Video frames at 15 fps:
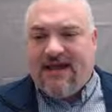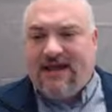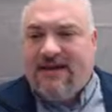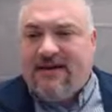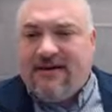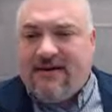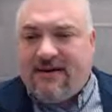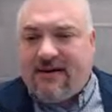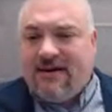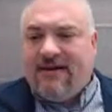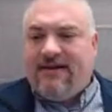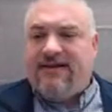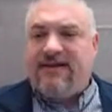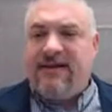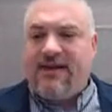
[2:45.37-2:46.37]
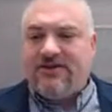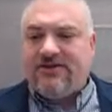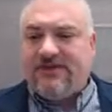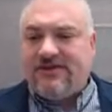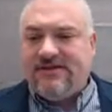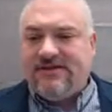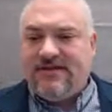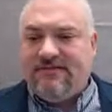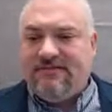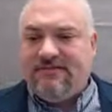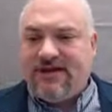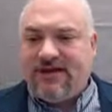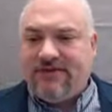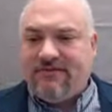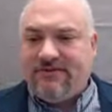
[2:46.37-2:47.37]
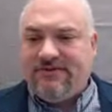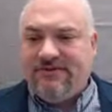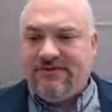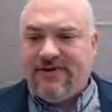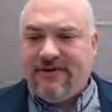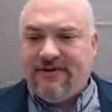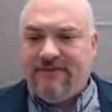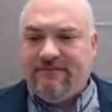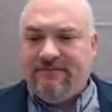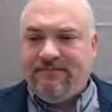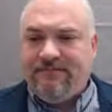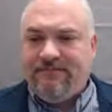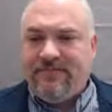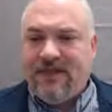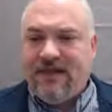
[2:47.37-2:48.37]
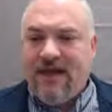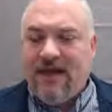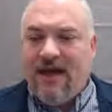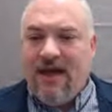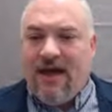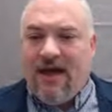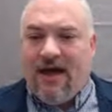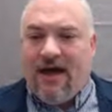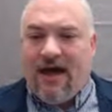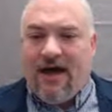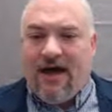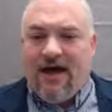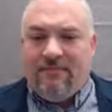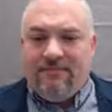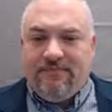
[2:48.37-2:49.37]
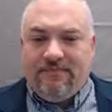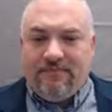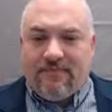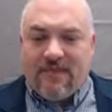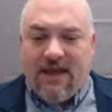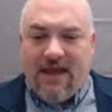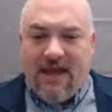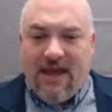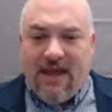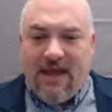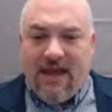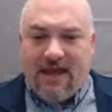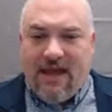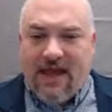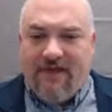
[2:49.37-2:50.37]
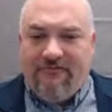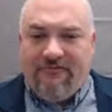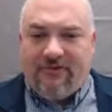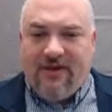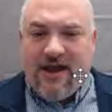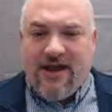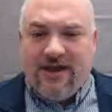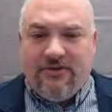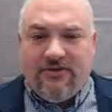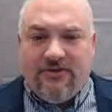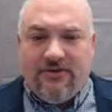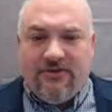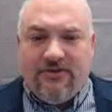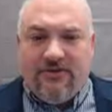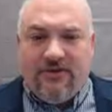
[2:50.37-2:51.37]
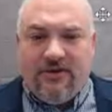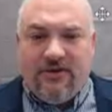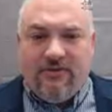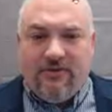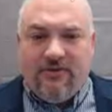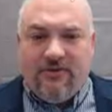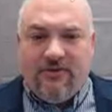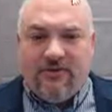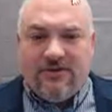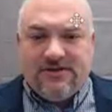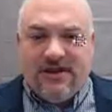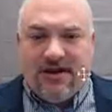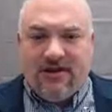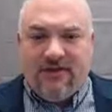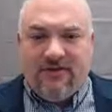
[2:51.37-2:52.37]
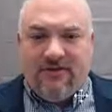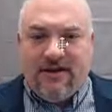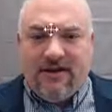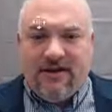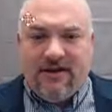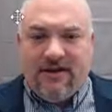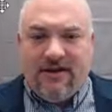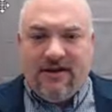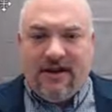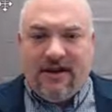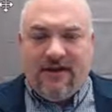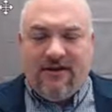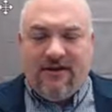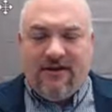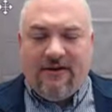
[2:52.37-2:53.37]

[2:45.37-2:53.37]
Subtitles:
here in this. So we can see skeletal muscles here. And I've tried to, I'm going to pull this out of the way and down